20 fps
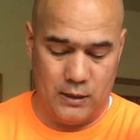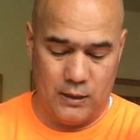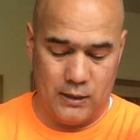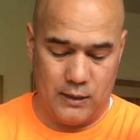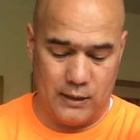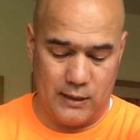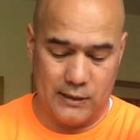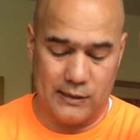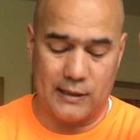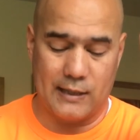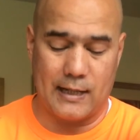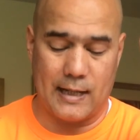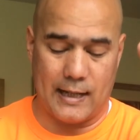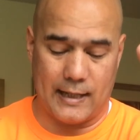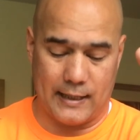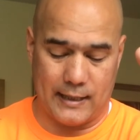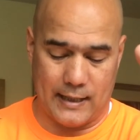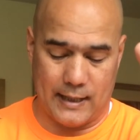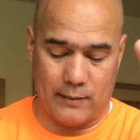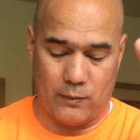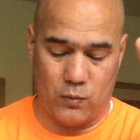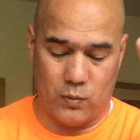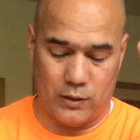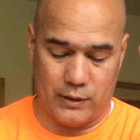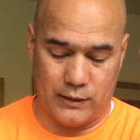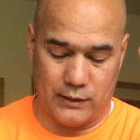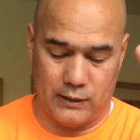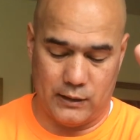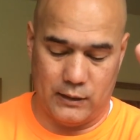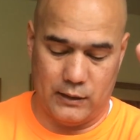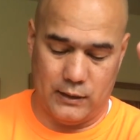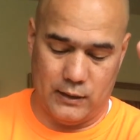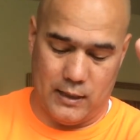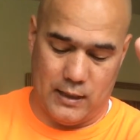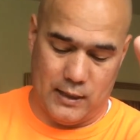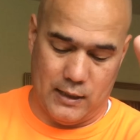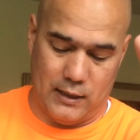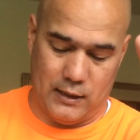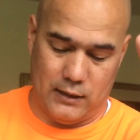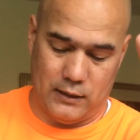he's the guy I want
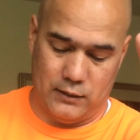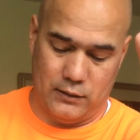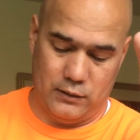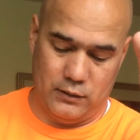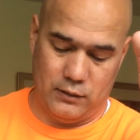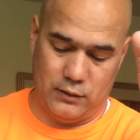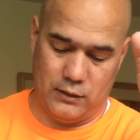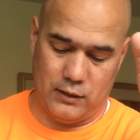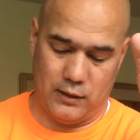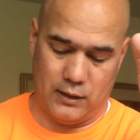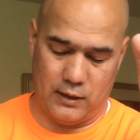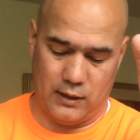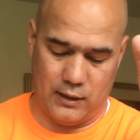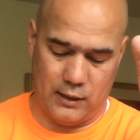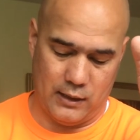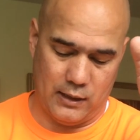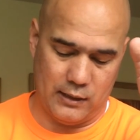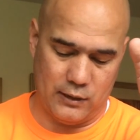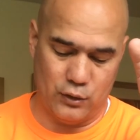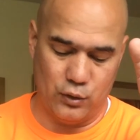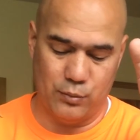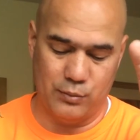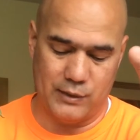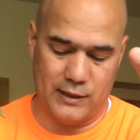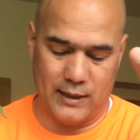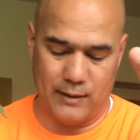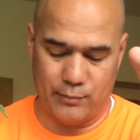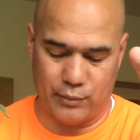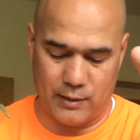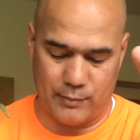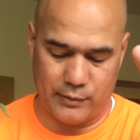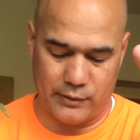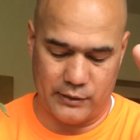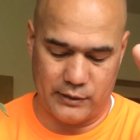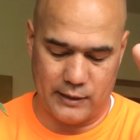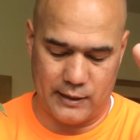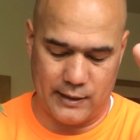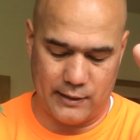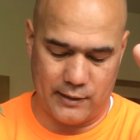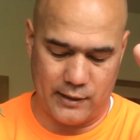in a doomsday prepper
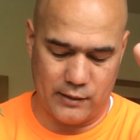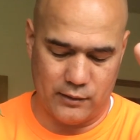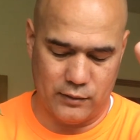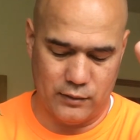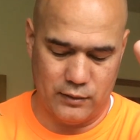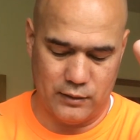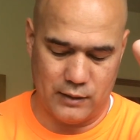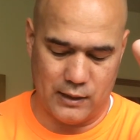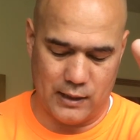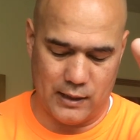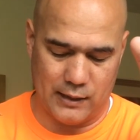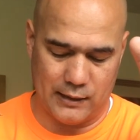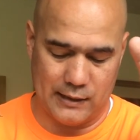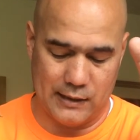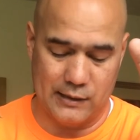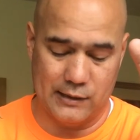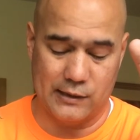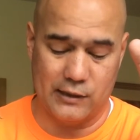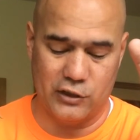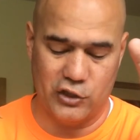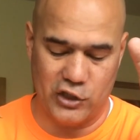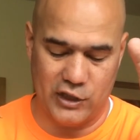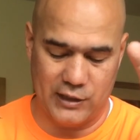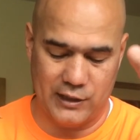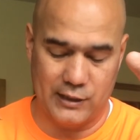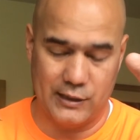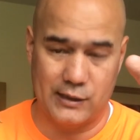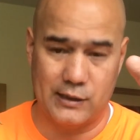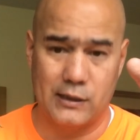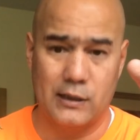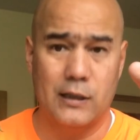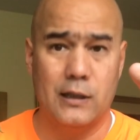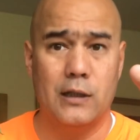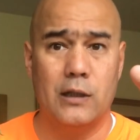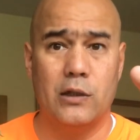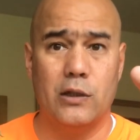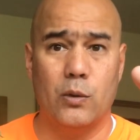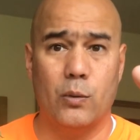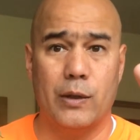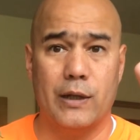scenario. He's genius,
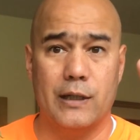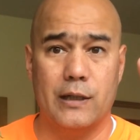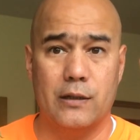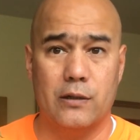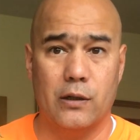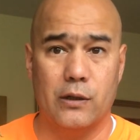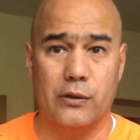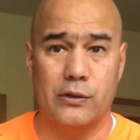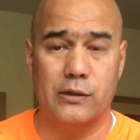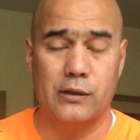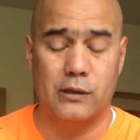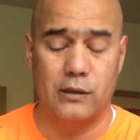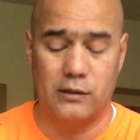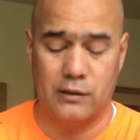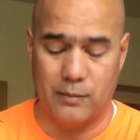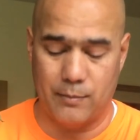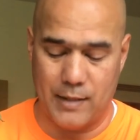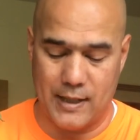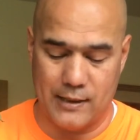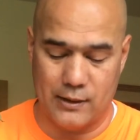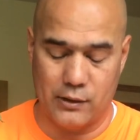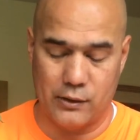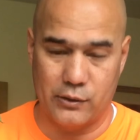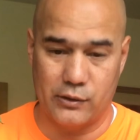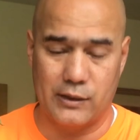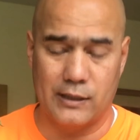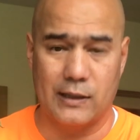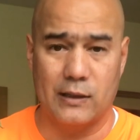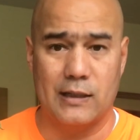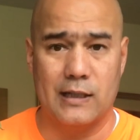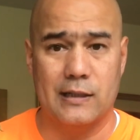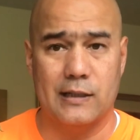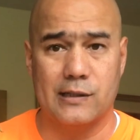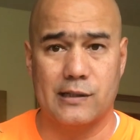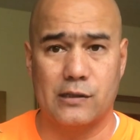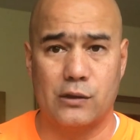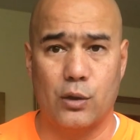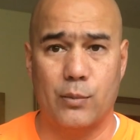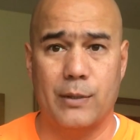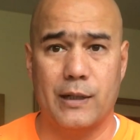the way he grows tomatoes, and he does
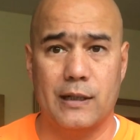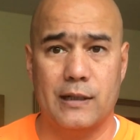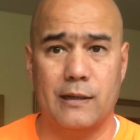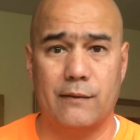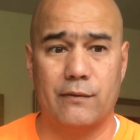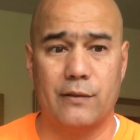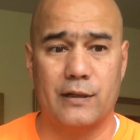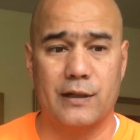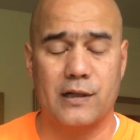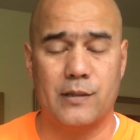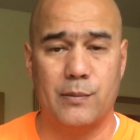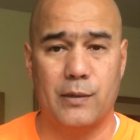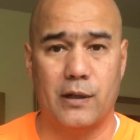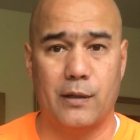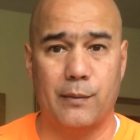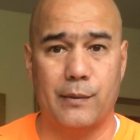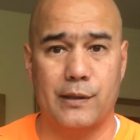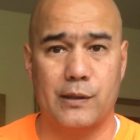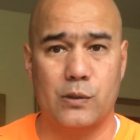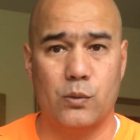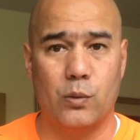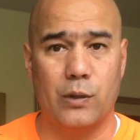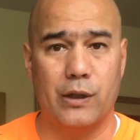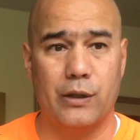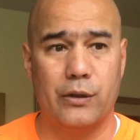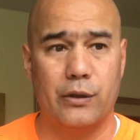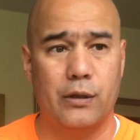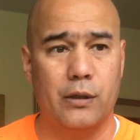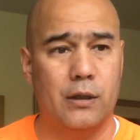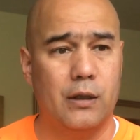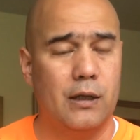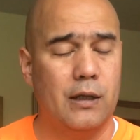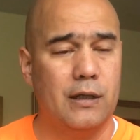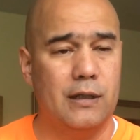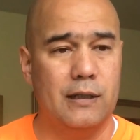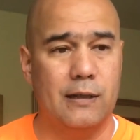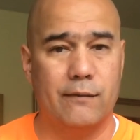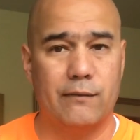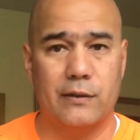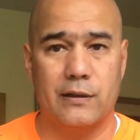so many different experiments with
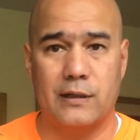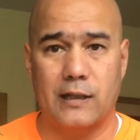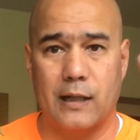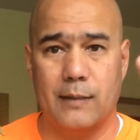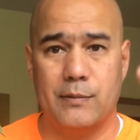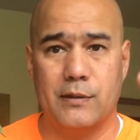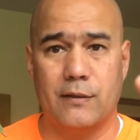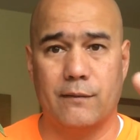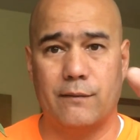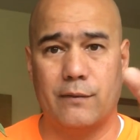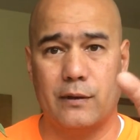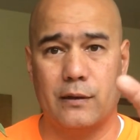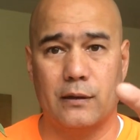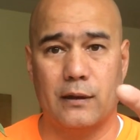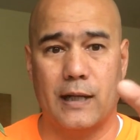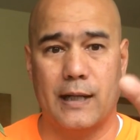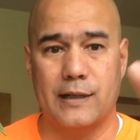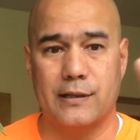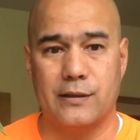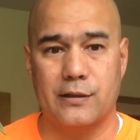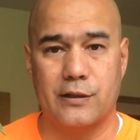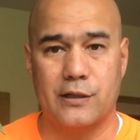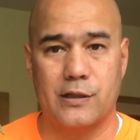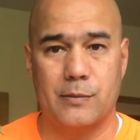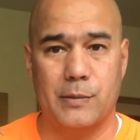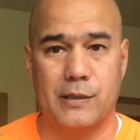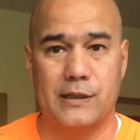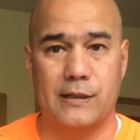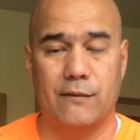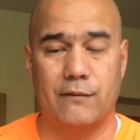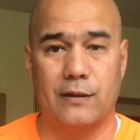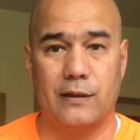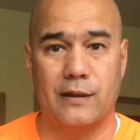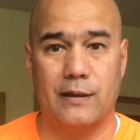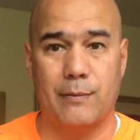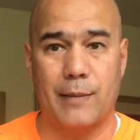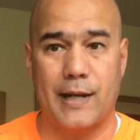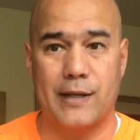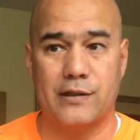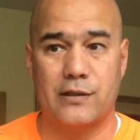different types of fertilizers, specifically
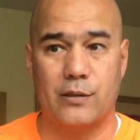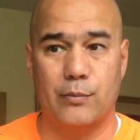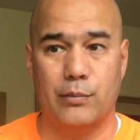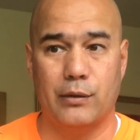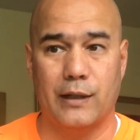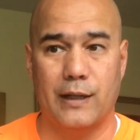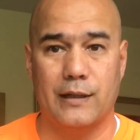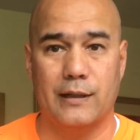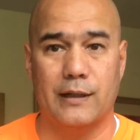master blend,